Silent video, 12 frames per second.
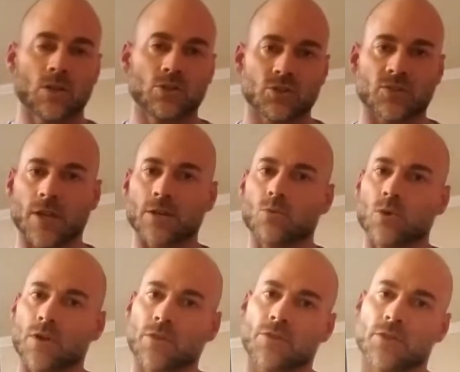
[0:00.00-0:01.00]
just like
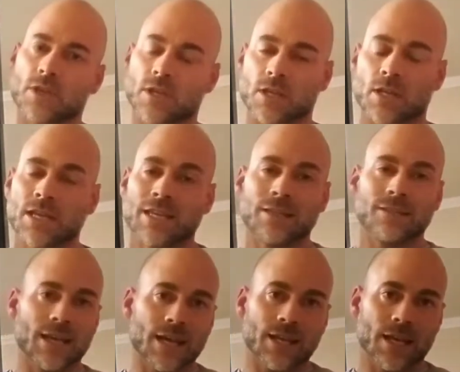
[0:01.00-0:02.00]
with the
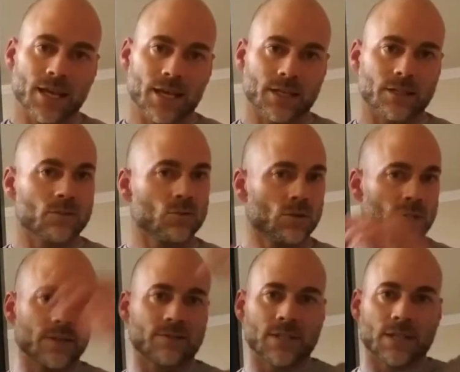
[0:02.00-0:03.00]
dead hang,
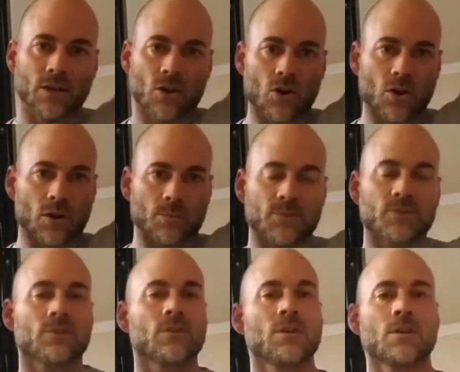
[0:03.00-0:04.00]
extended arms,